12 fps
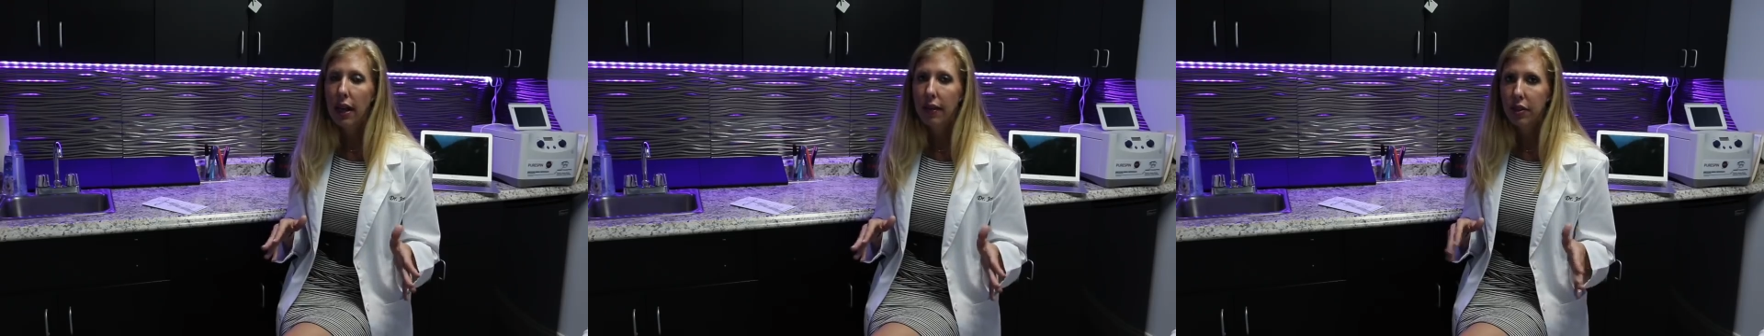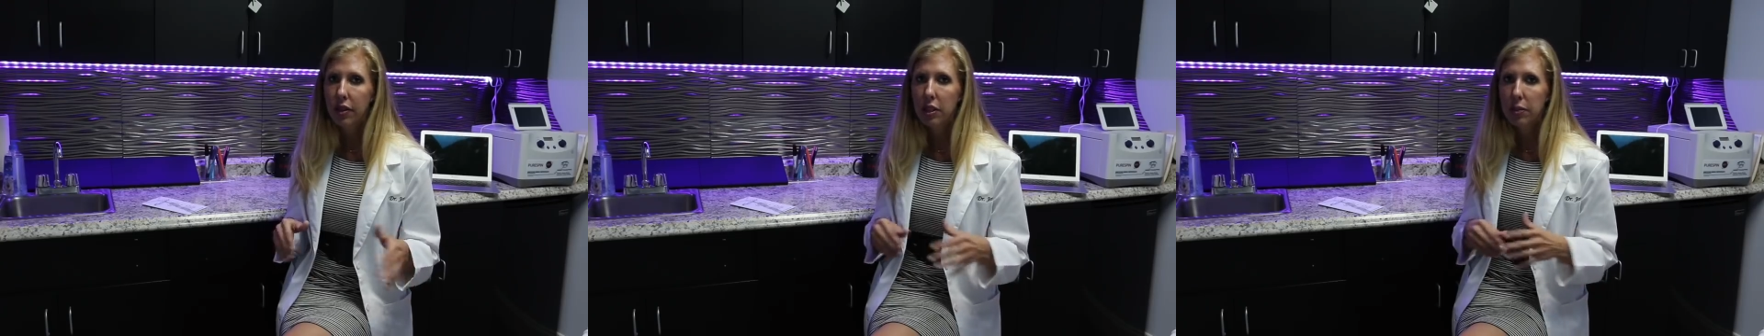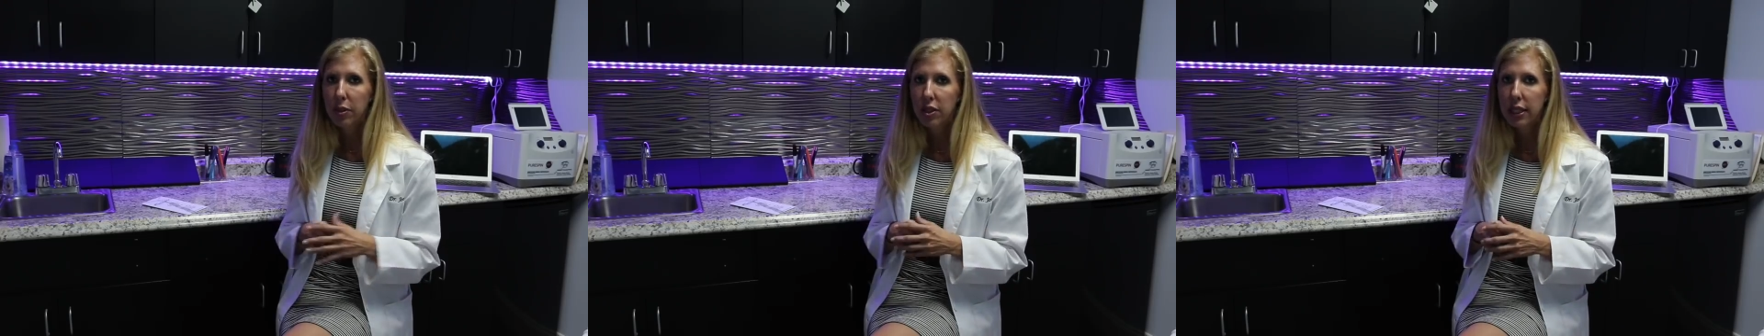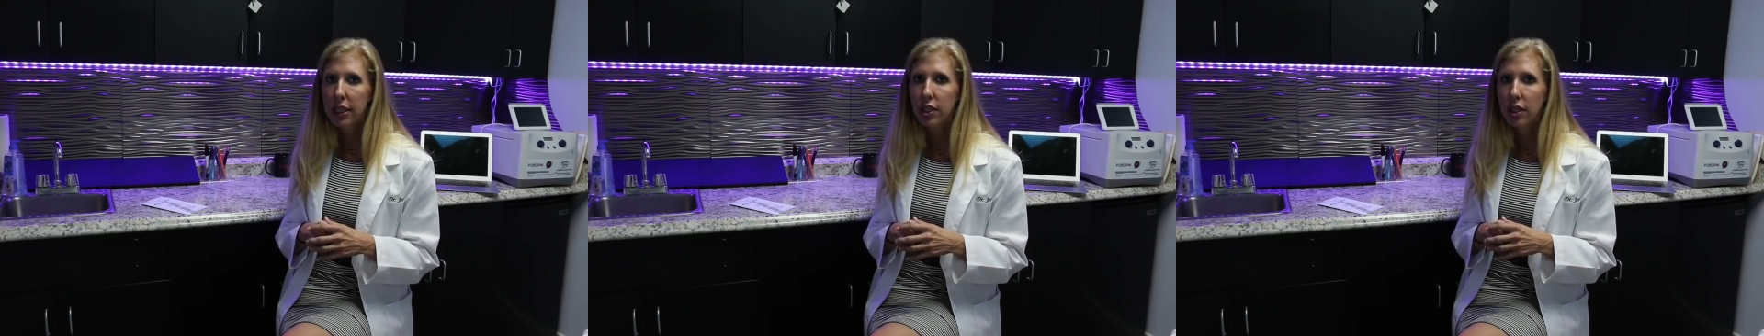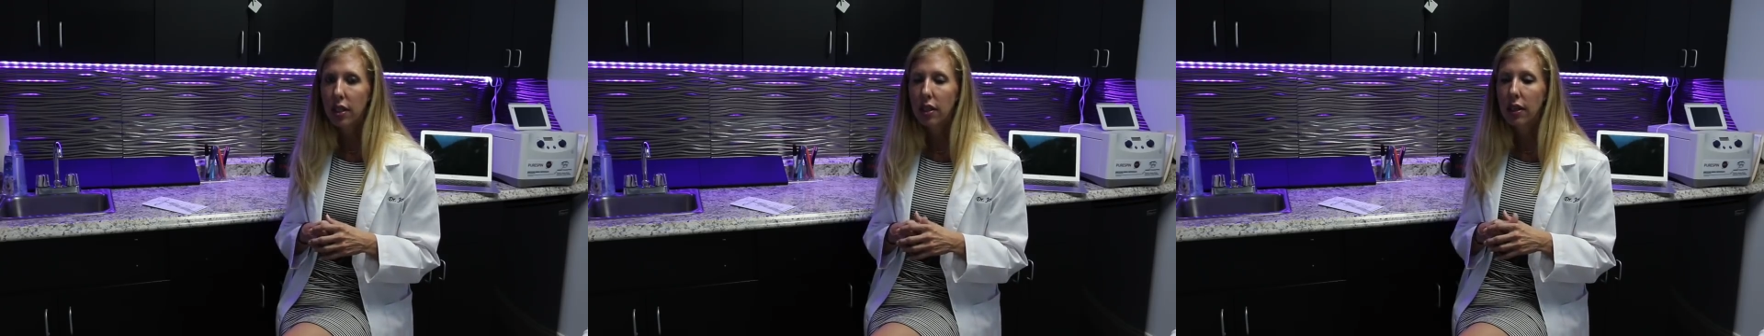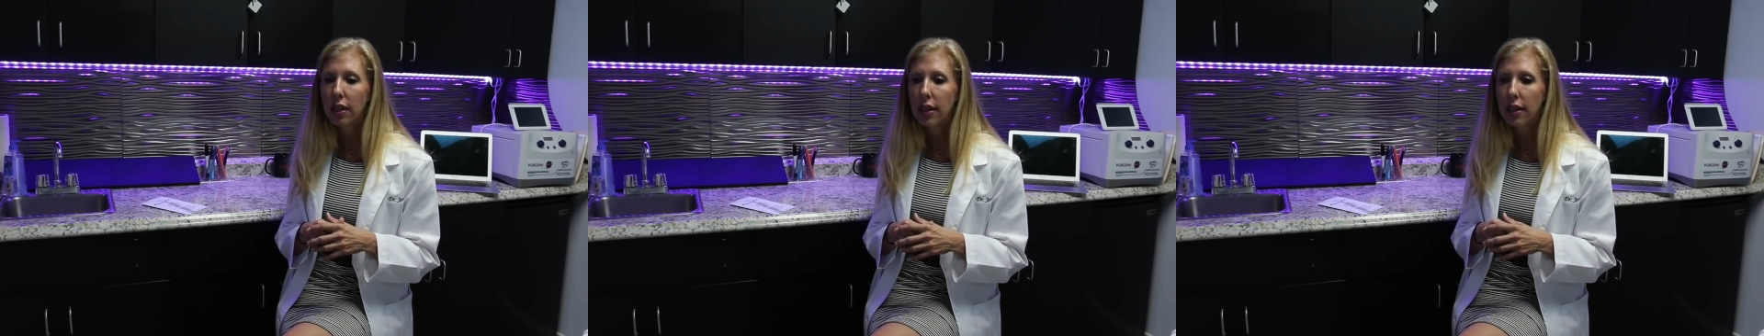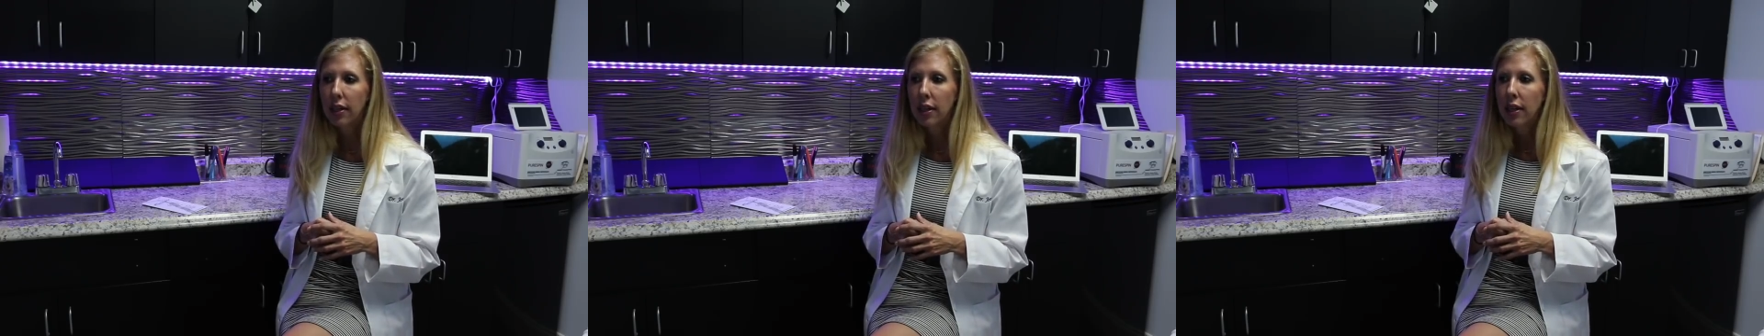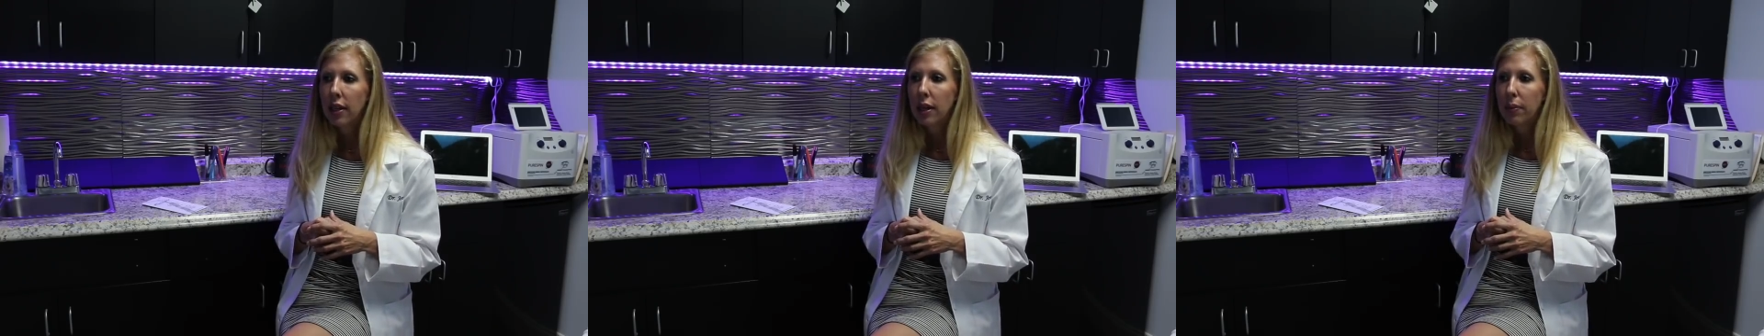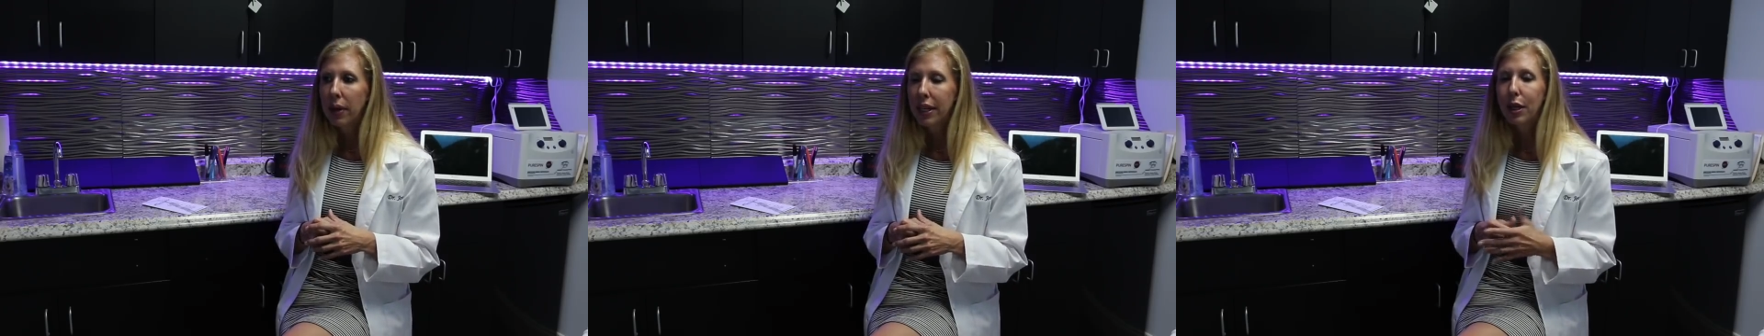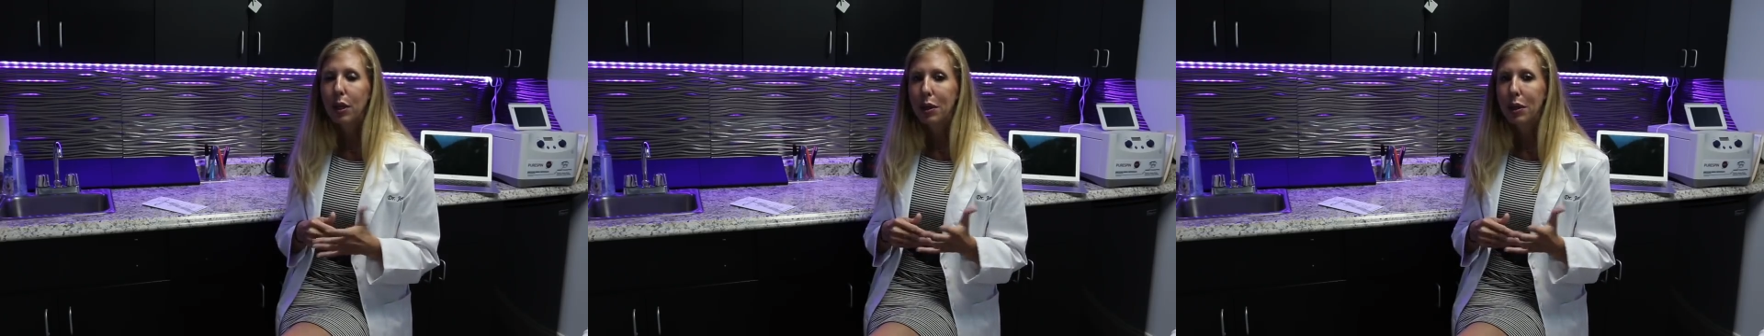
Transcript: after this procedure. But you know,